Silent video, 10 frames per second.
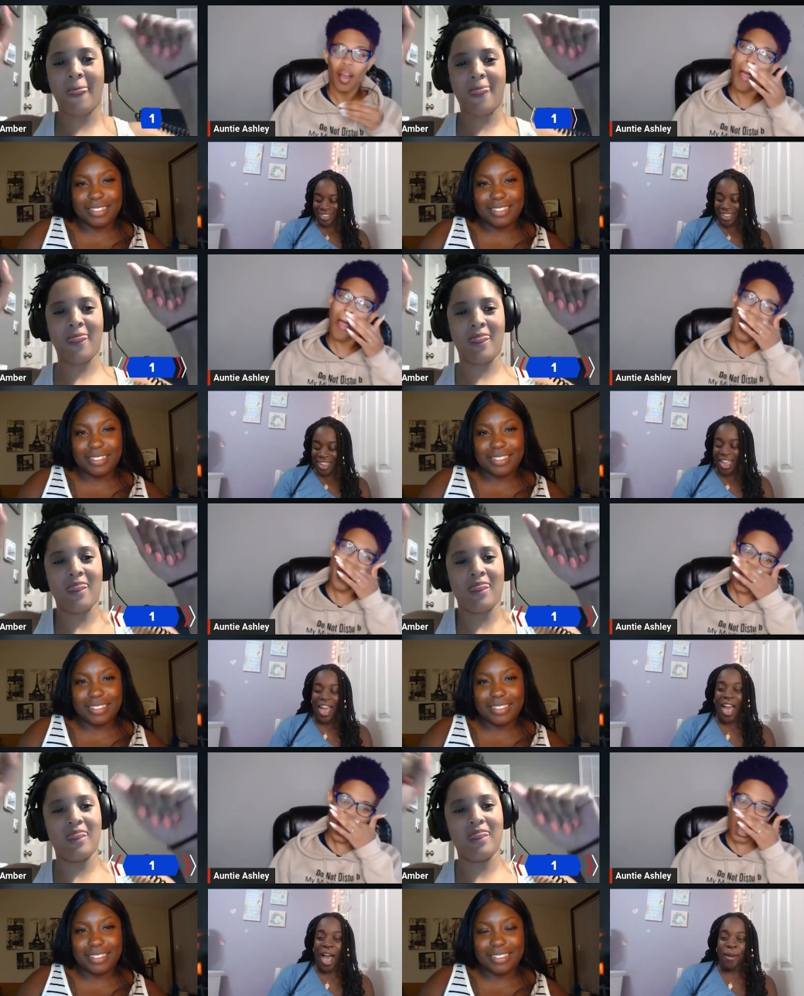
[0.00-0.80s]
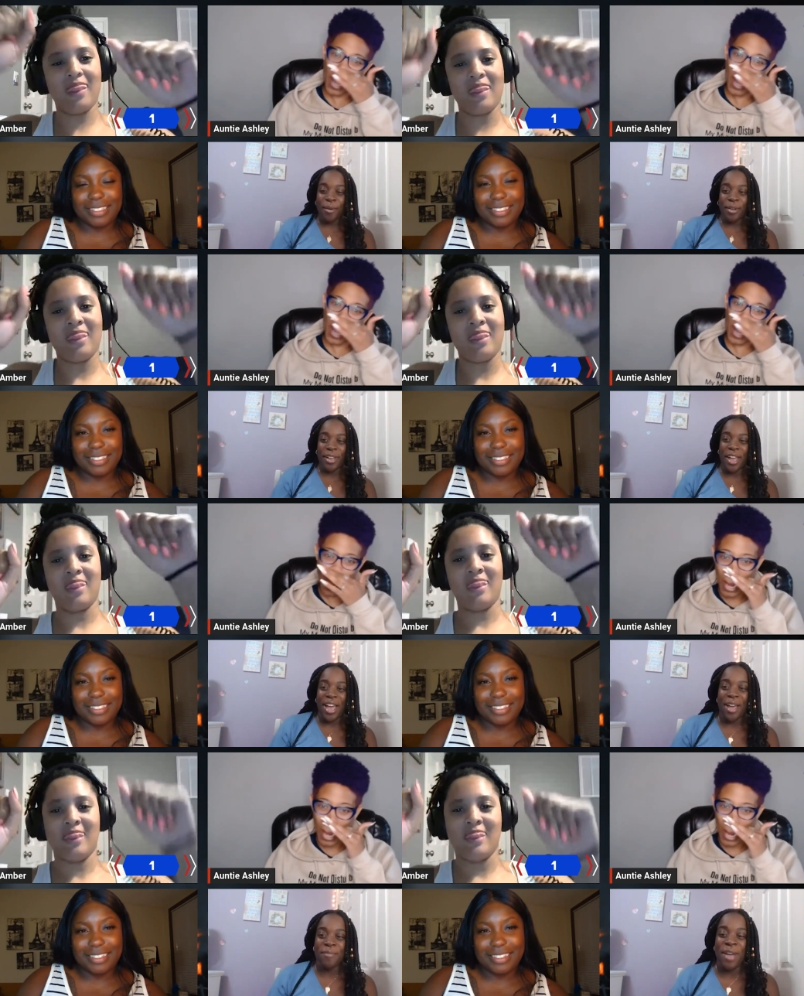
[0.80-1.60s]
Speaker 1: Ah
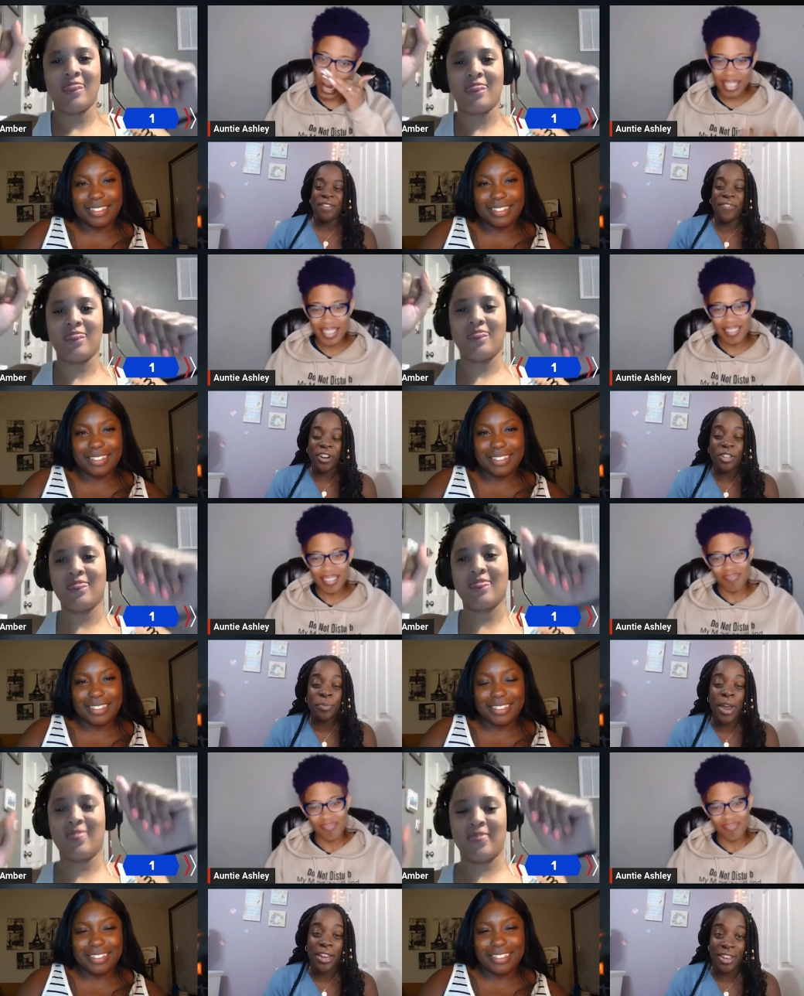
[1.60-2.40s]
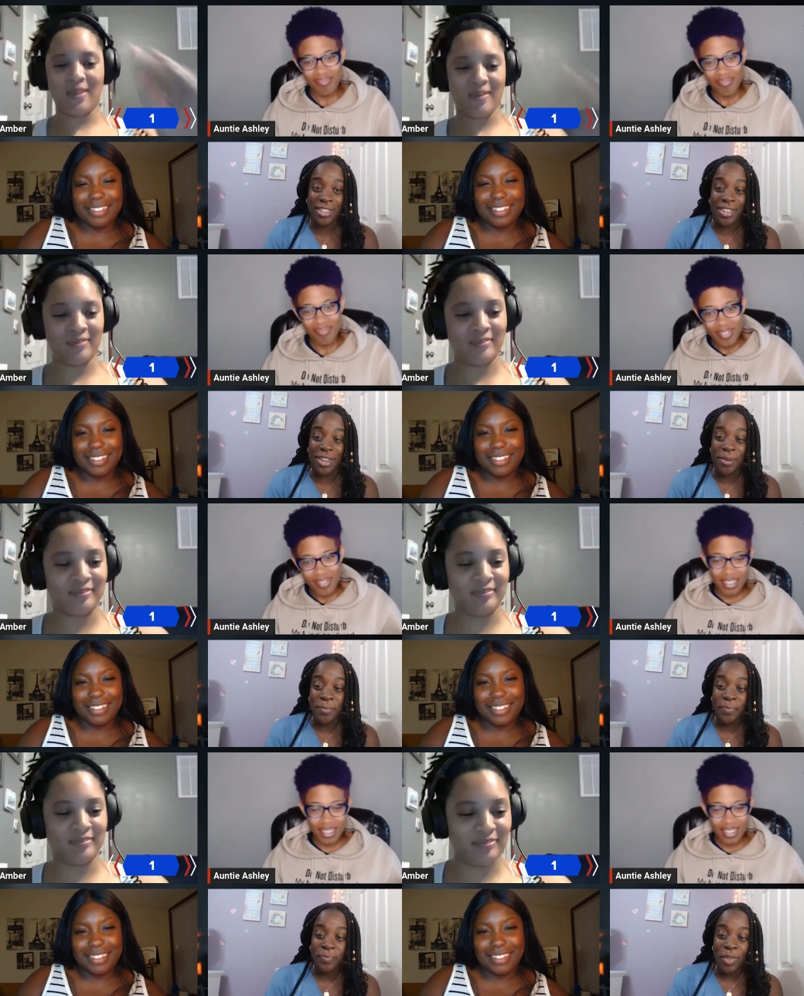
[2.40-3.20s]
my first pregnancy
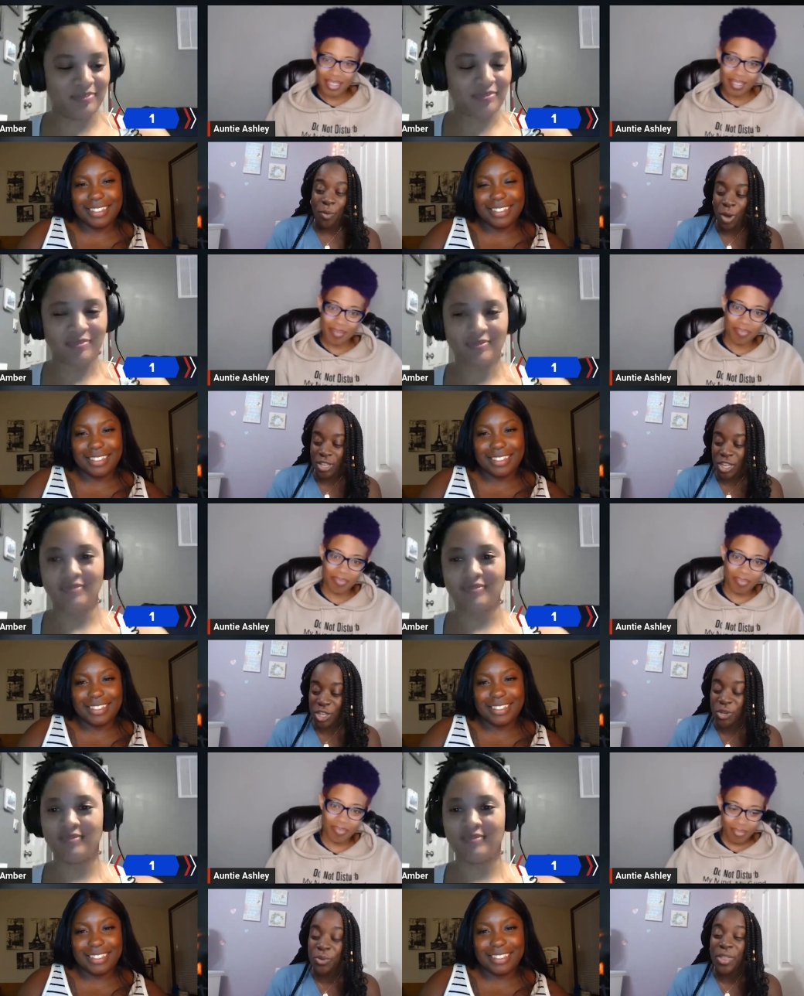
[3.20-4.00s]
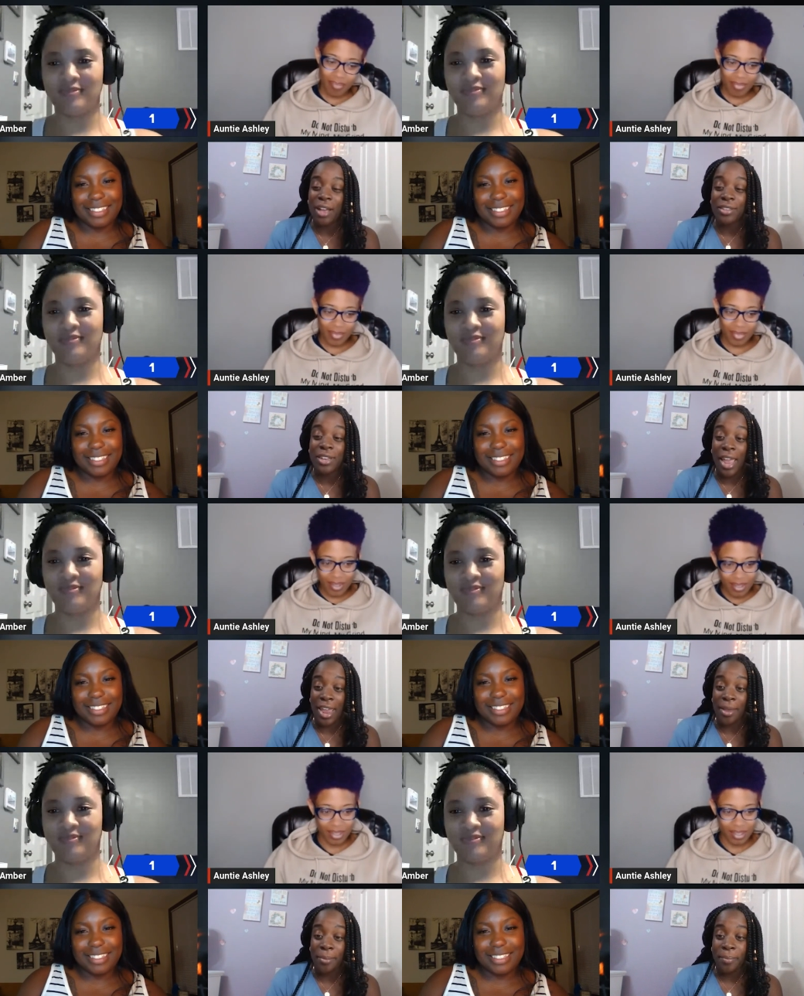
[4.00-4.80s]
was in
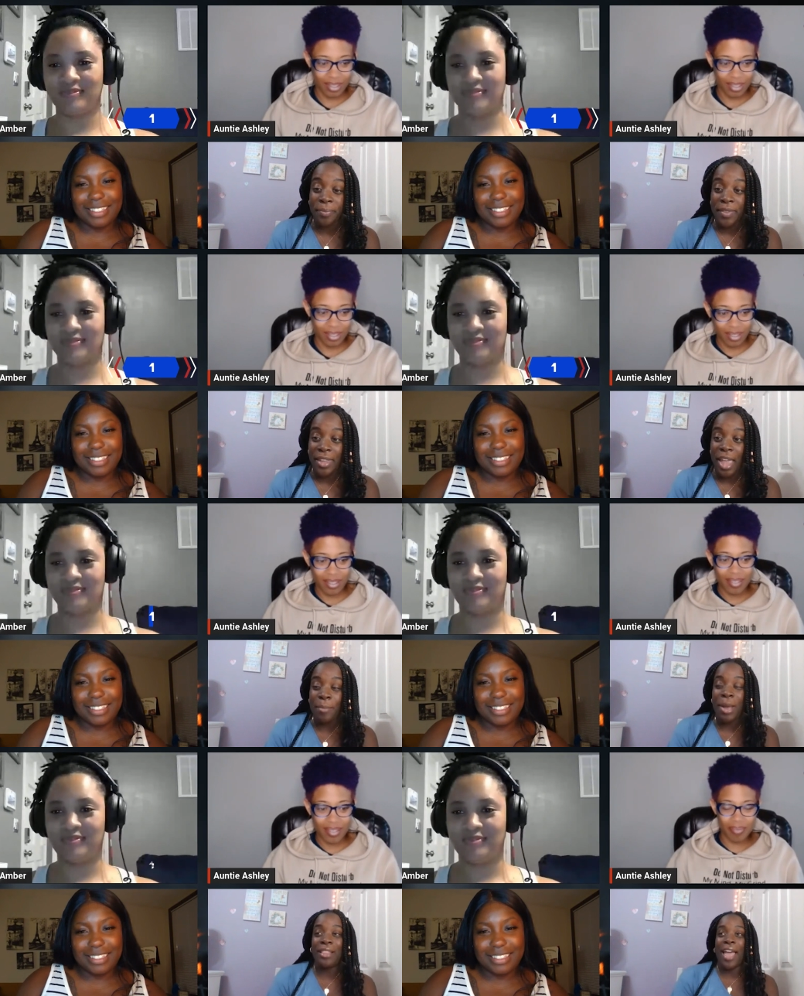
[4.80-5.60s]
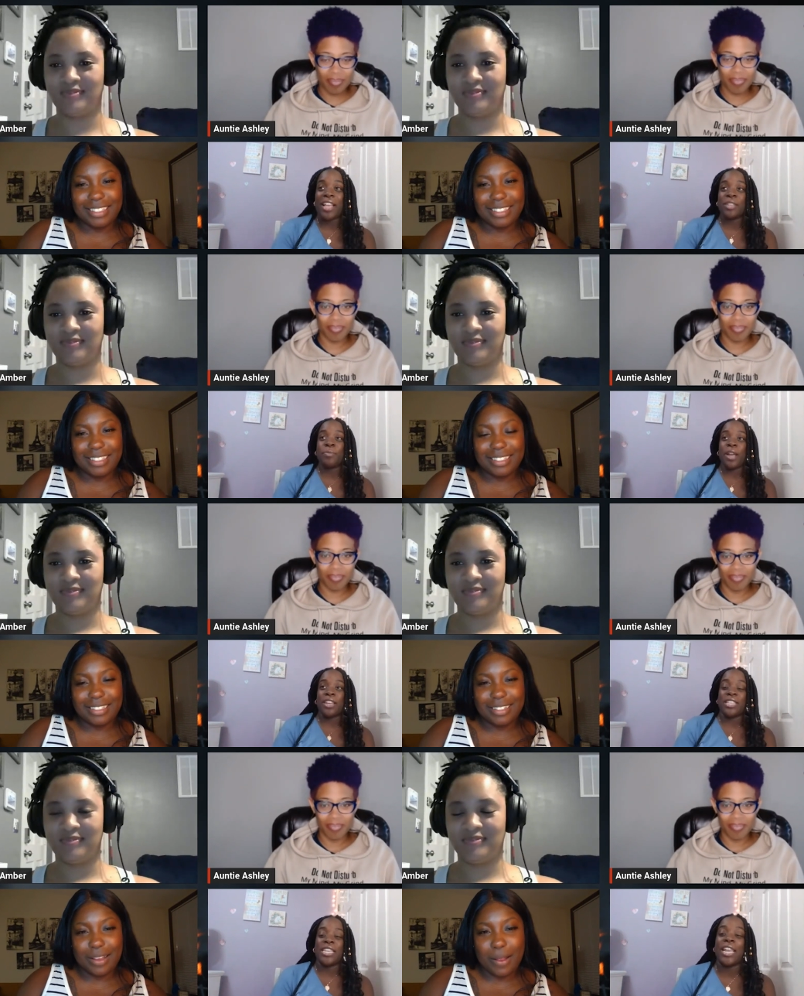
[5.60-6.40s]
2008 and my last
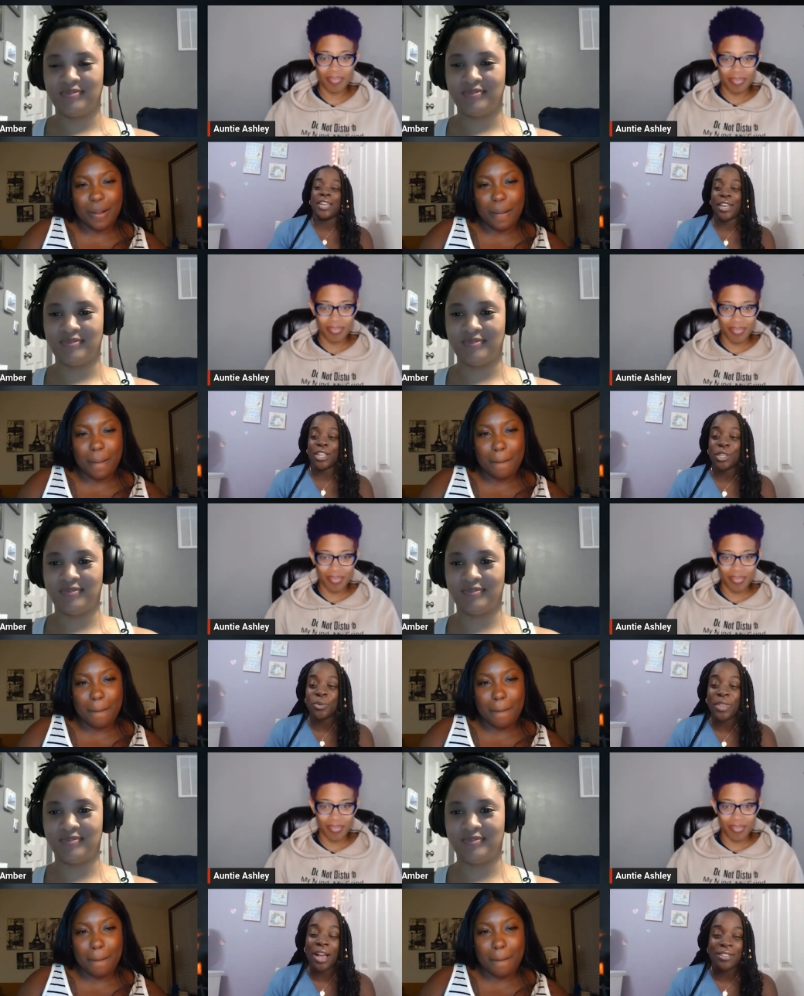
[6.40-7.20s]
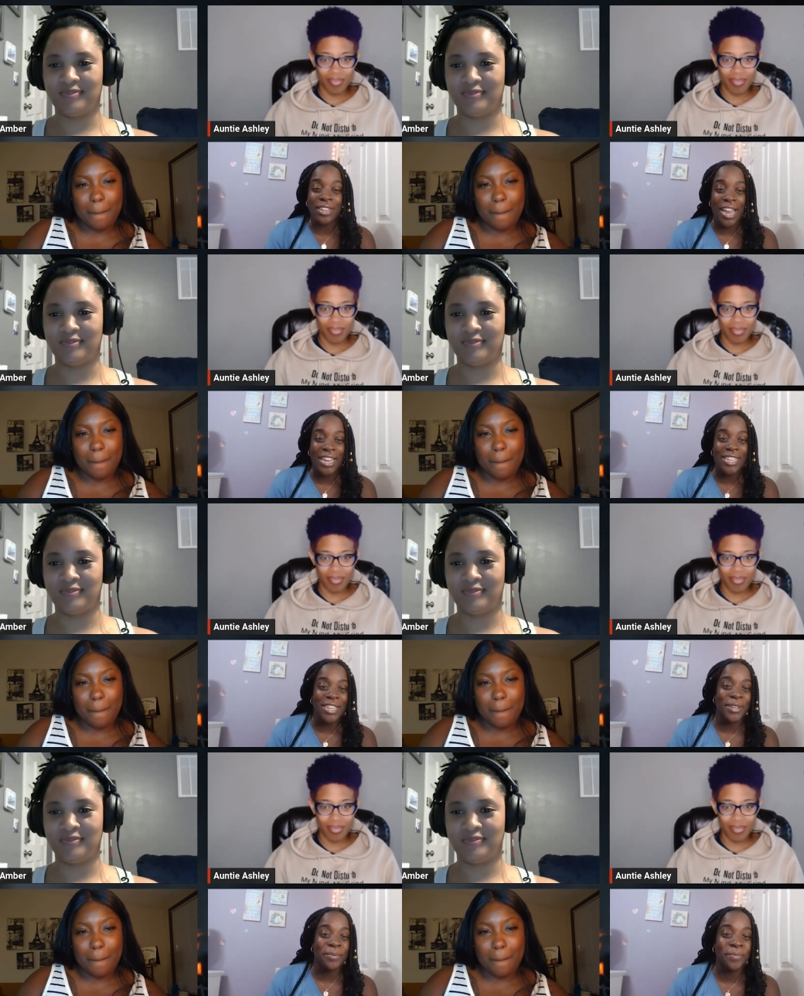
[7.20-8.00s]
pregnancy ended in
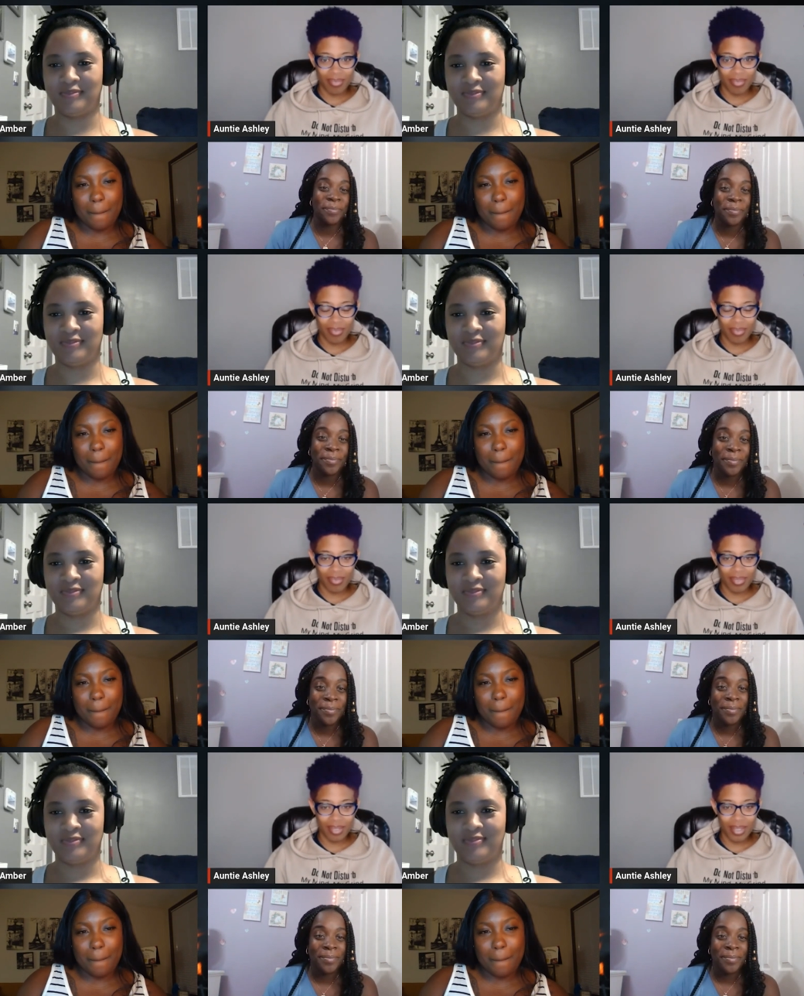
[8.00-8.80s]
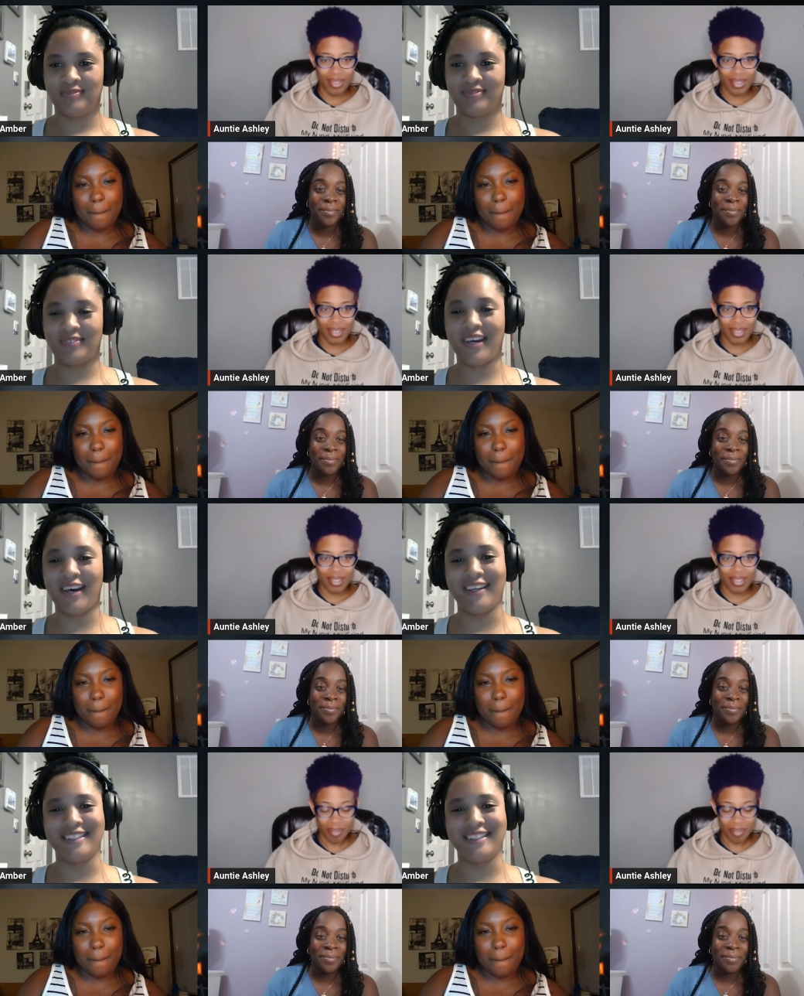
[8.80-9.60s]
2019 god